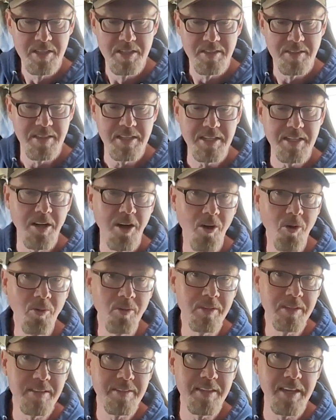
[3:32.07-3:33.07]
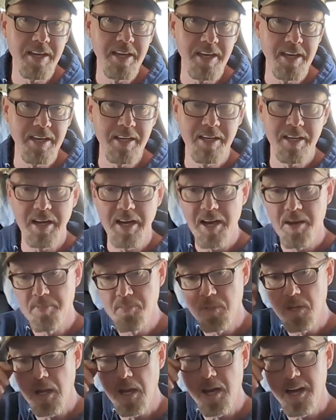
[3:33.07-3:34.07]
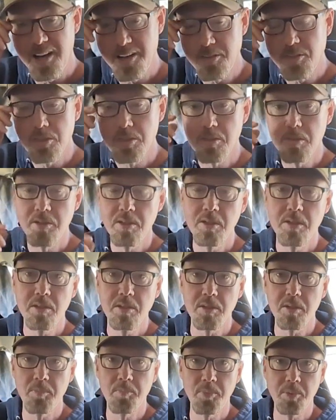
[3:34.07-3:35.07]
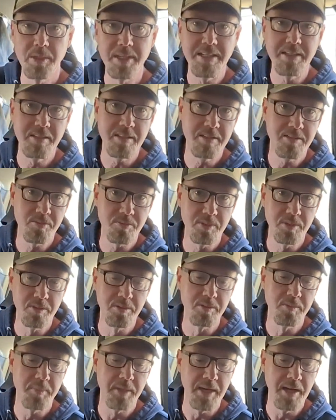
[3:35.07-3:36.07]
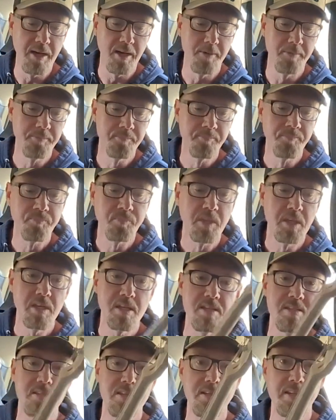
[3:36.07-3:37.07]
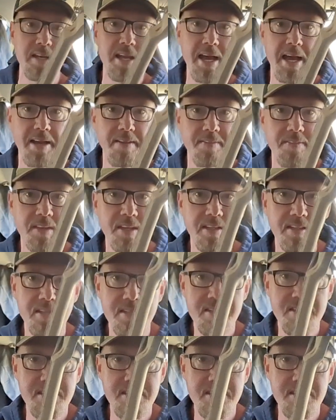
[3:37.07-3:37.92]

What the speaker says: The only thing I'm not completely thrilled about is the neck thickness